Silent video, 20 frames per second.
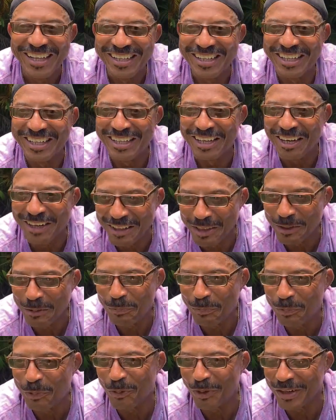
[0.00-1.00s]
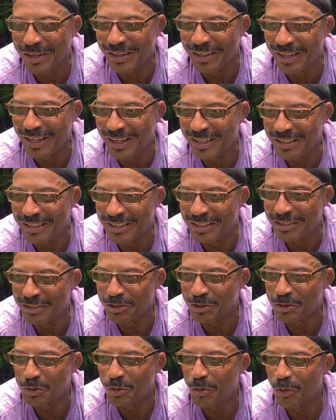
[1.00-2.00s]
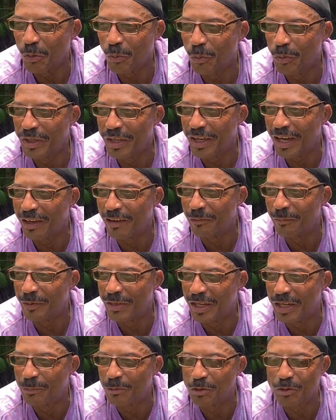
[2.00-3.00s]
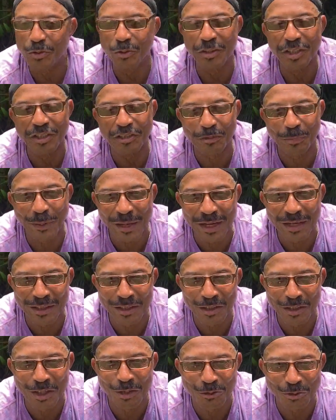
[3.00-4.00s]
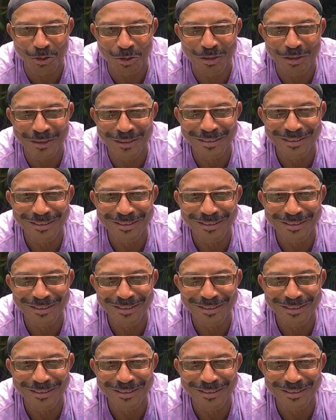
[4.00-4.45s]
The other part of that is we have been able to expand our culture.